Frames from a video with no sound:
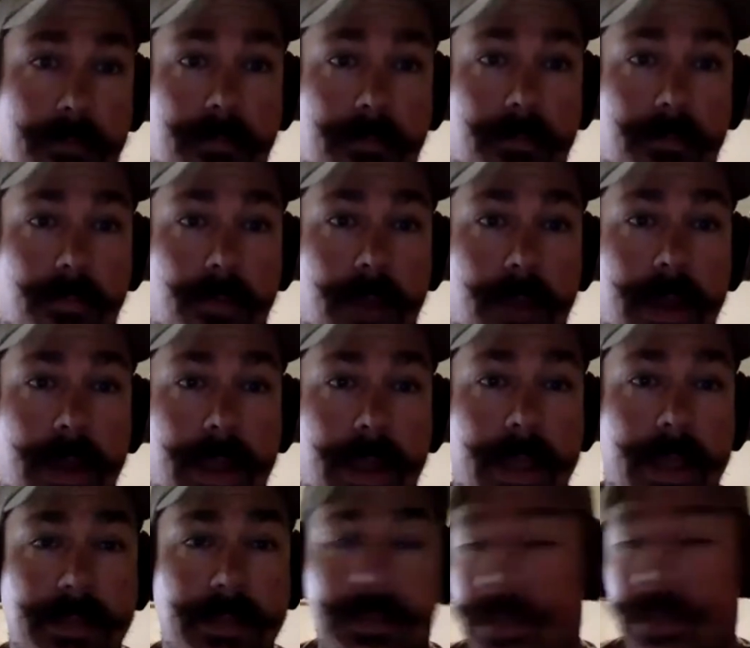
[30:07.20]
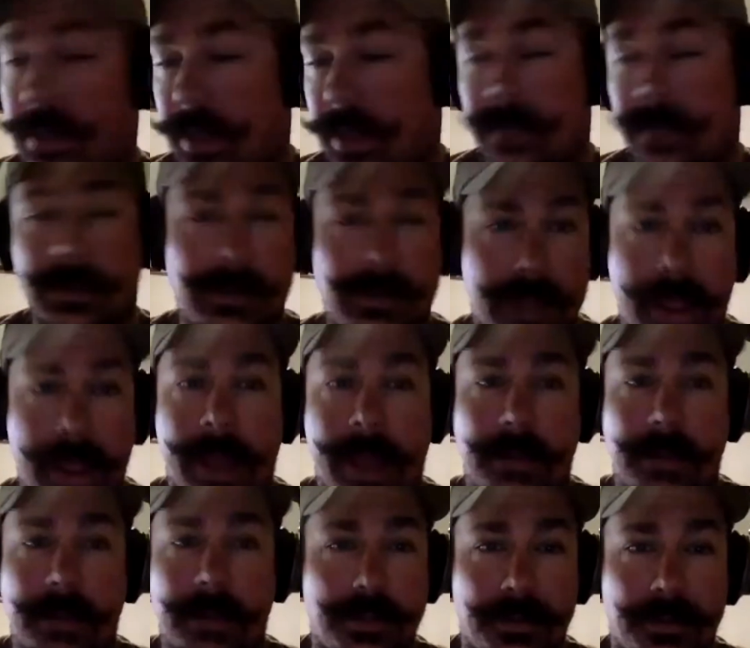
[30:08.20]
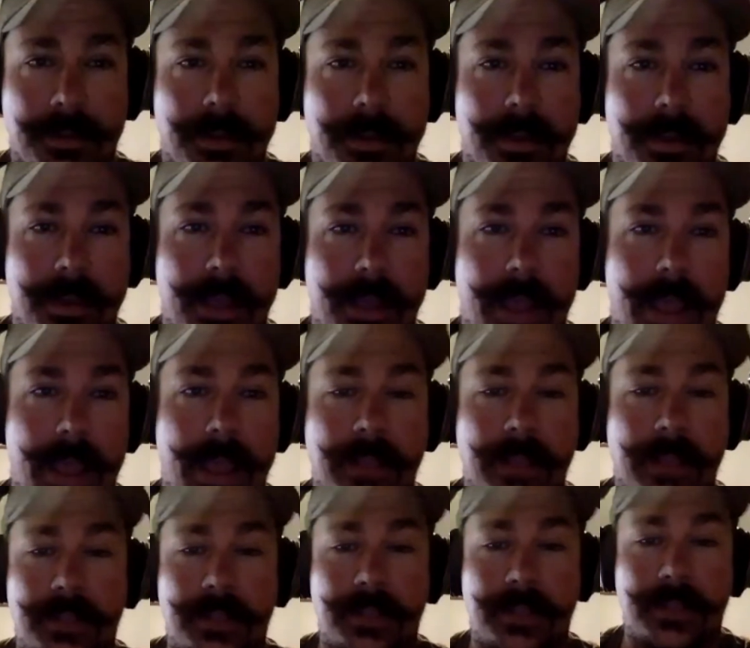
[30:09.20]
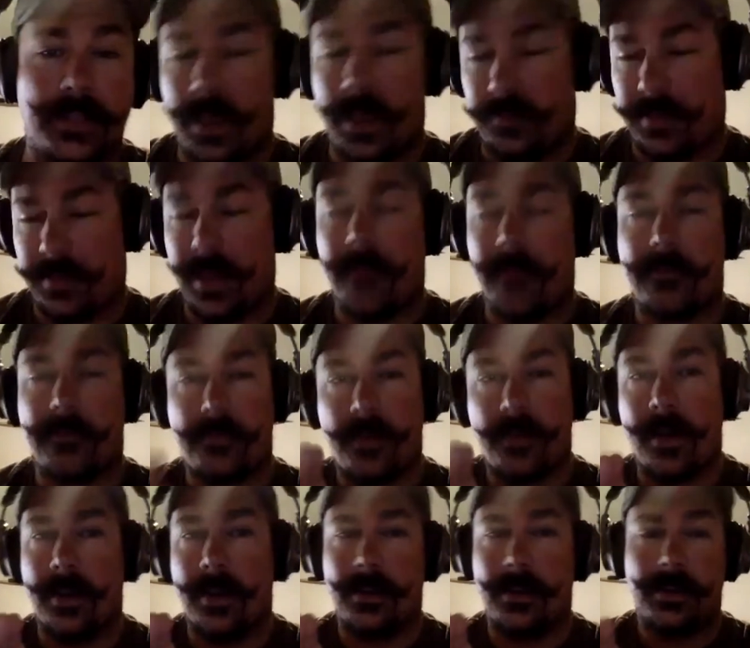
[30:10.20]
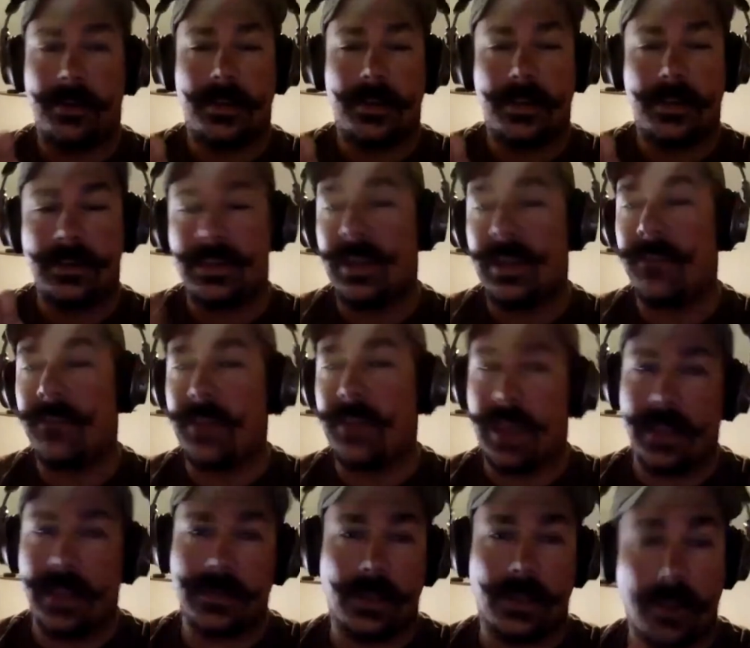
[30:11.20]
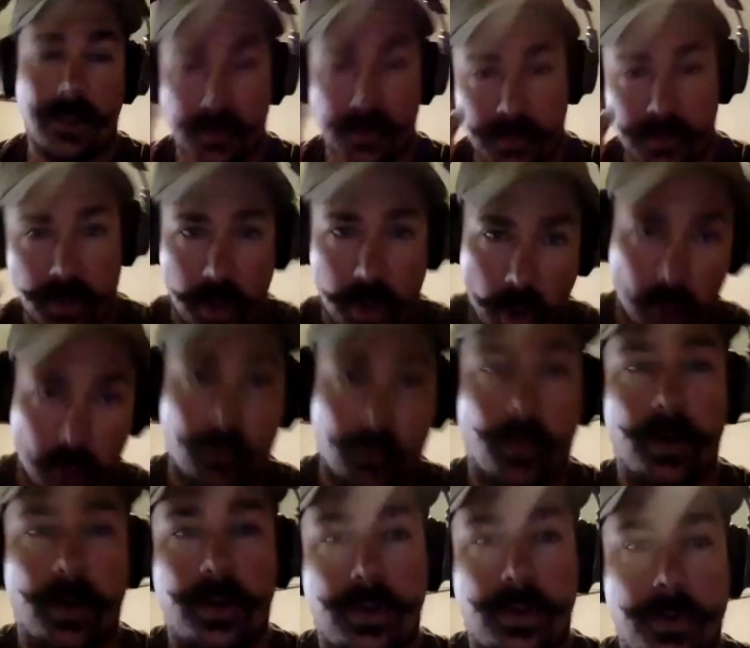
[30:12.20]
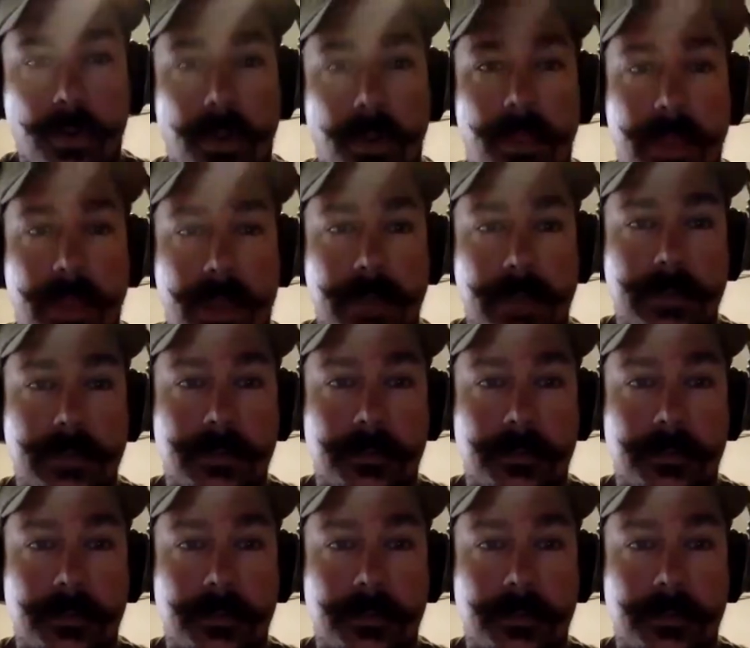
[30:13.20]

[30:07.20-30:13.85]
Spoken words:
right? It's attached. And so if that front deviates and goes, nope, we're doing this,